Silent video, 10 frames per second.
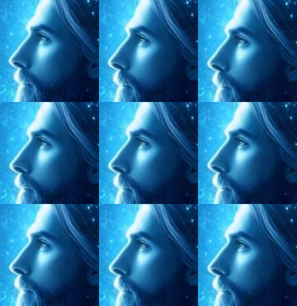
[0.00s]

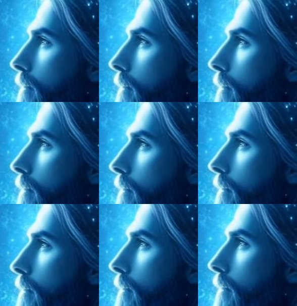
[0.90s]

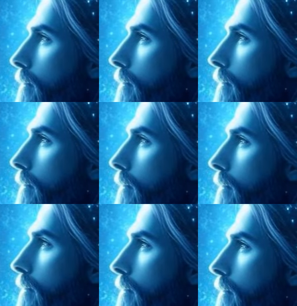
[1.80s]

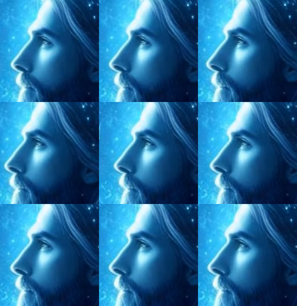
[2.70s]

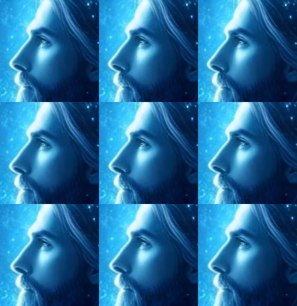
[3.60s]

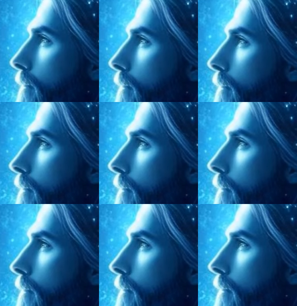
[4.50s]

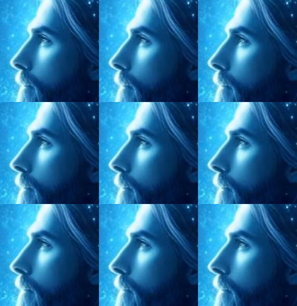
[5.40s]
(silence)